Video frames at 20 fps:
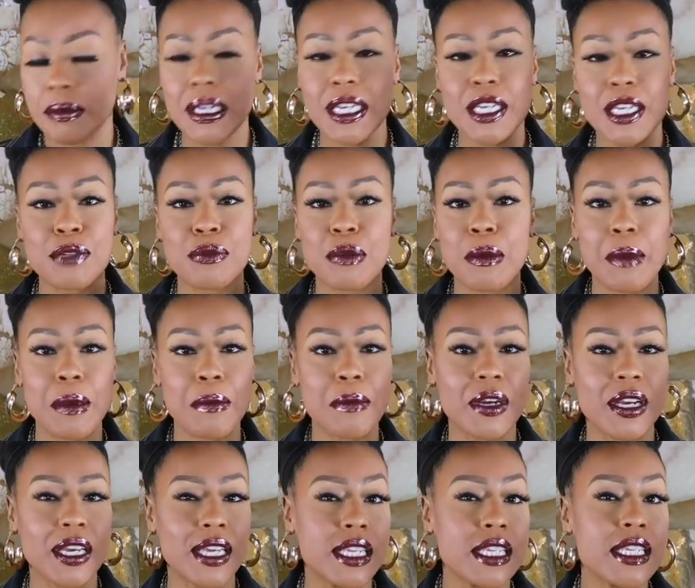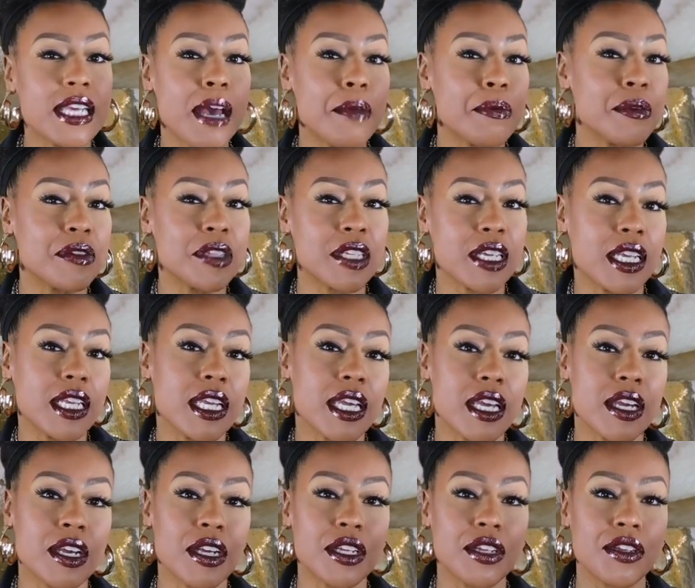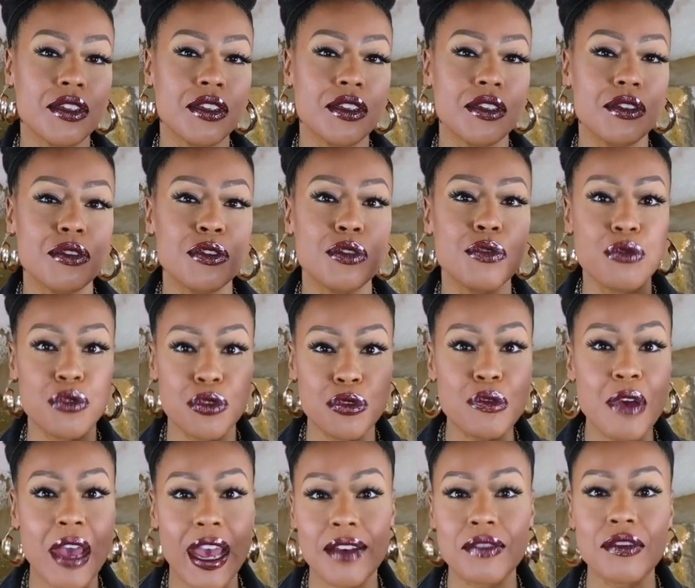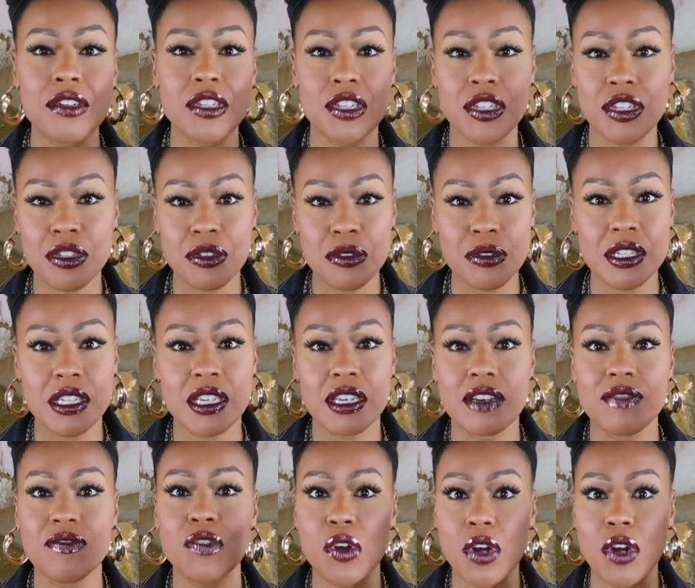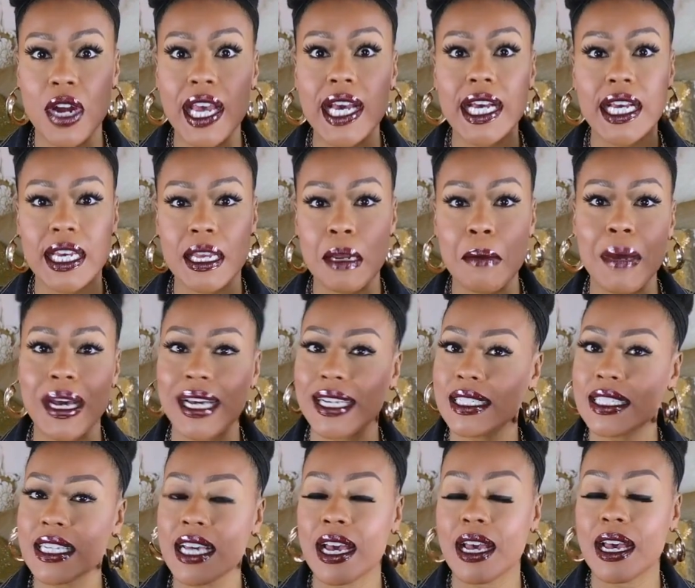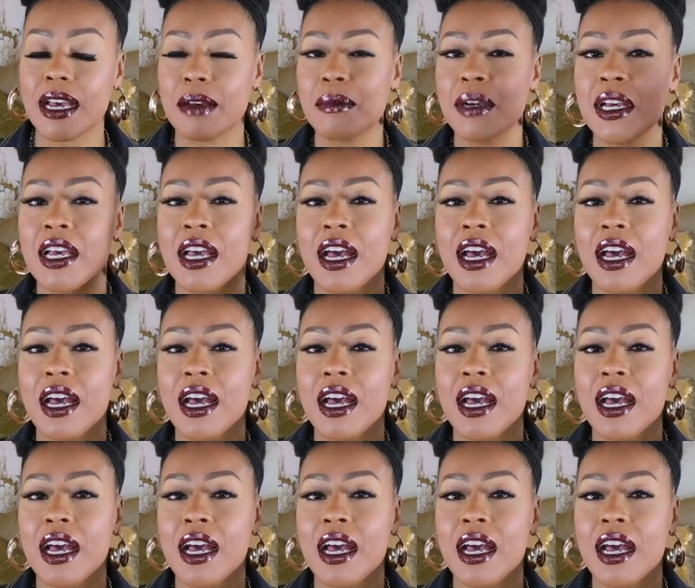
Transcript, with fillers: Because remember, any type of skincare you use, you do have to use it for a good amount of time,